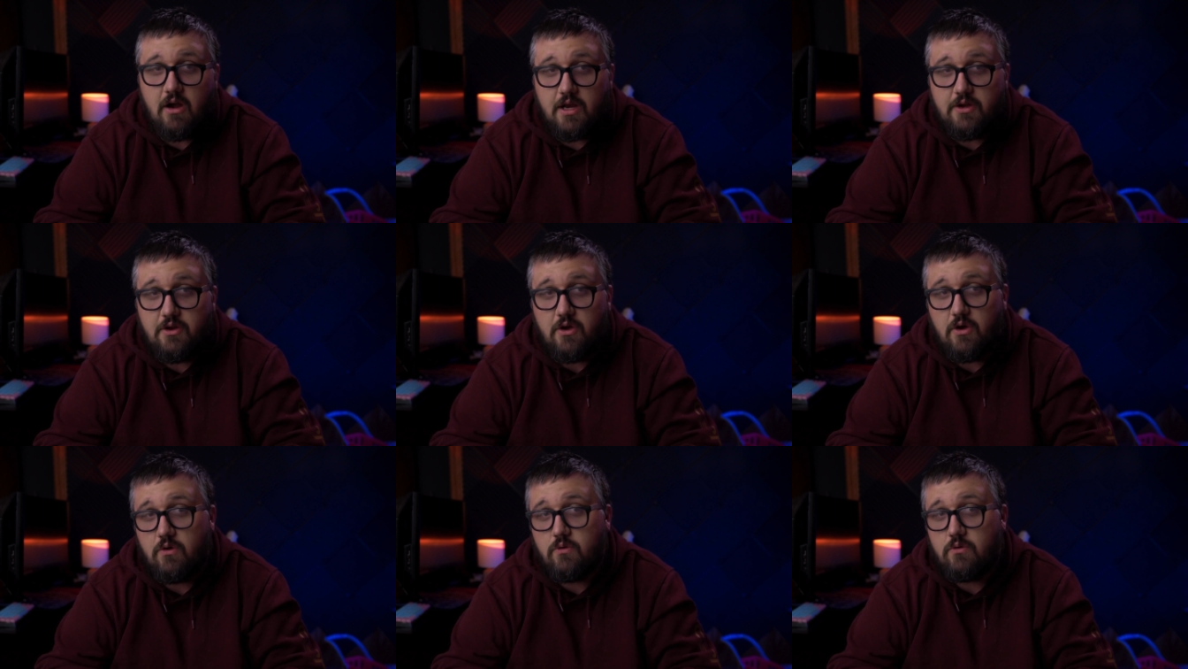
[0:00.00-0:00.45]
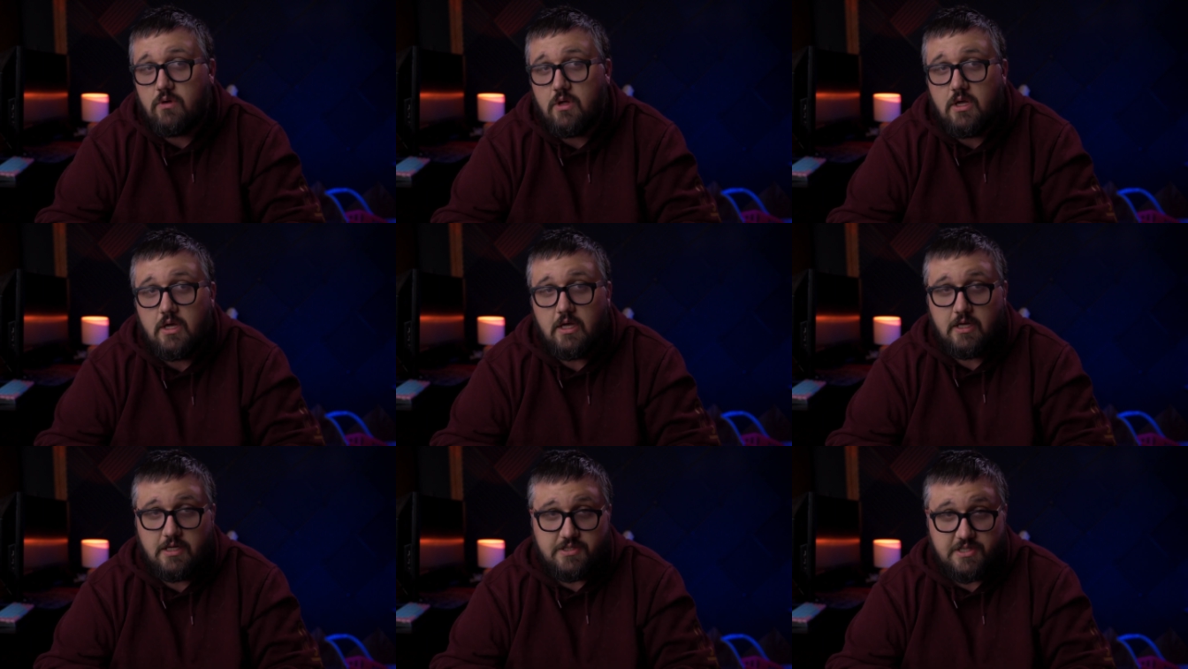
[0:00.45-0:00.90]
I know
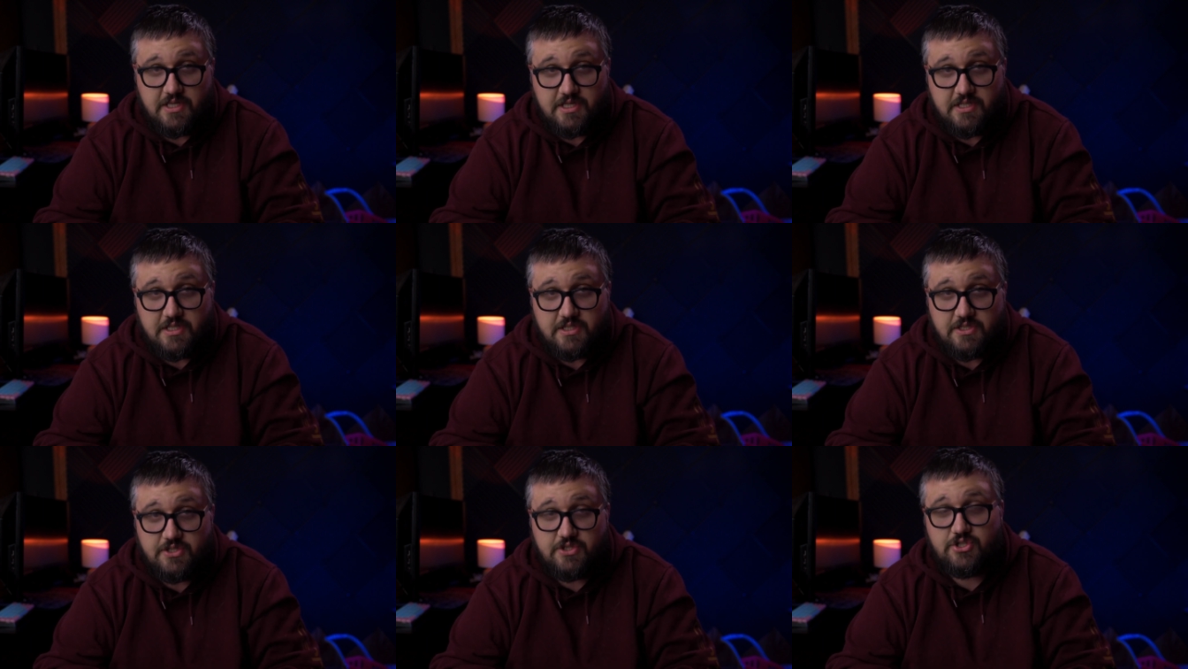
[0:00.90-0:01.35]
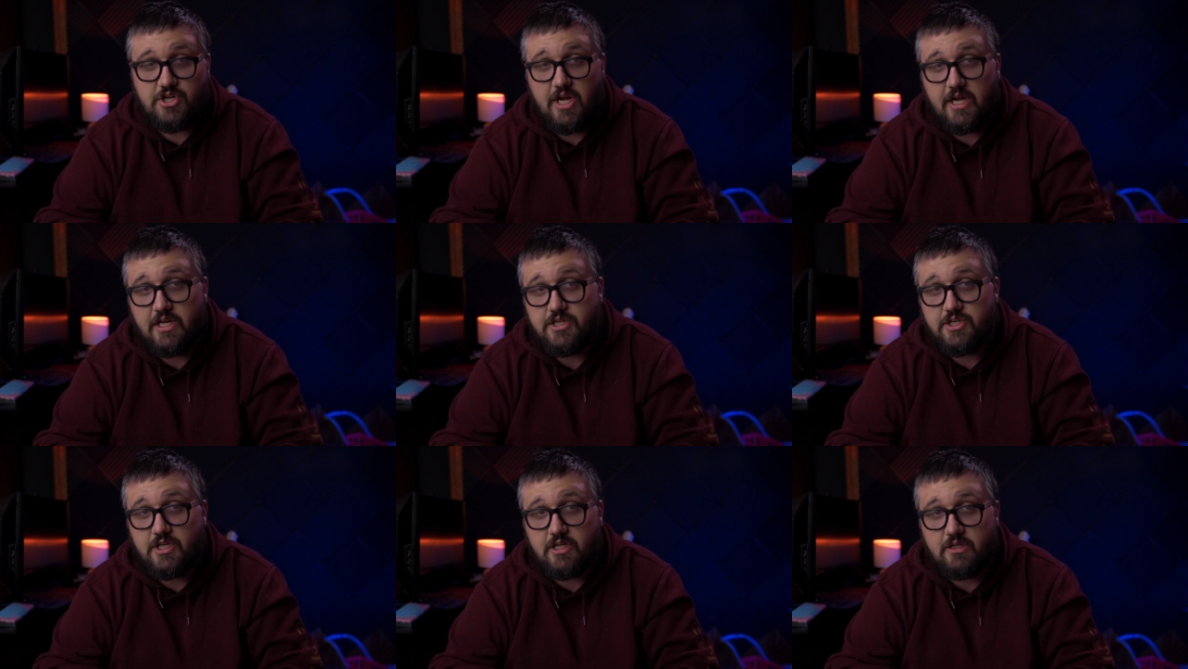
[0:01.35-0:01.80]
season's
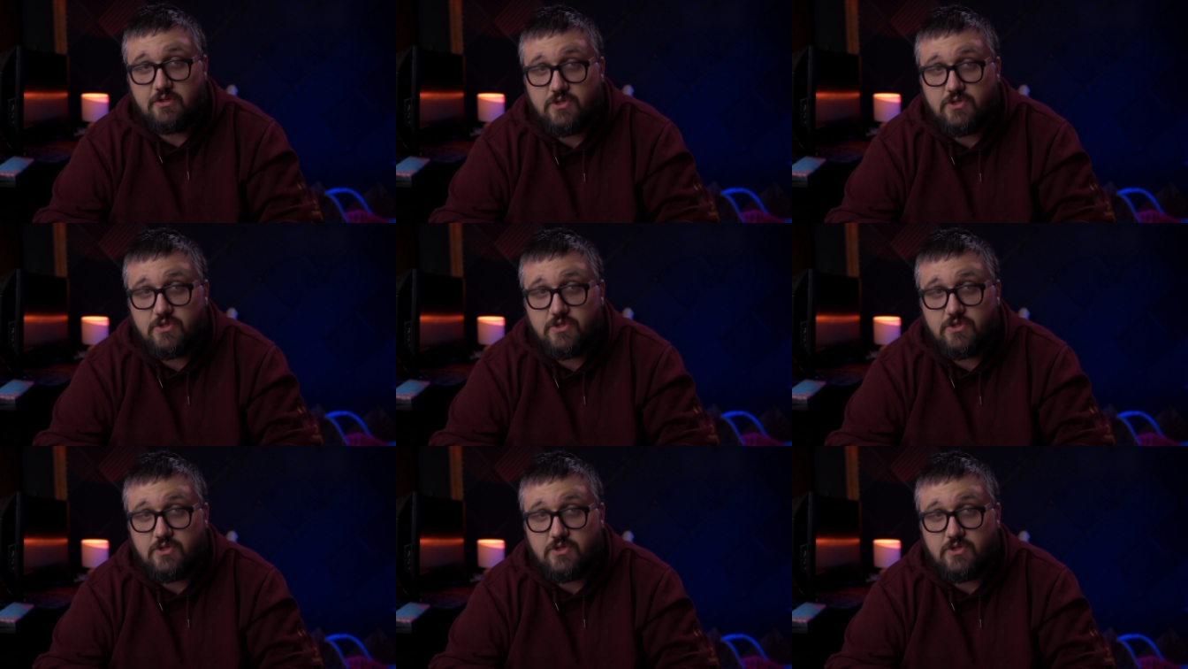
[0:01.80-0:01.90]
changing,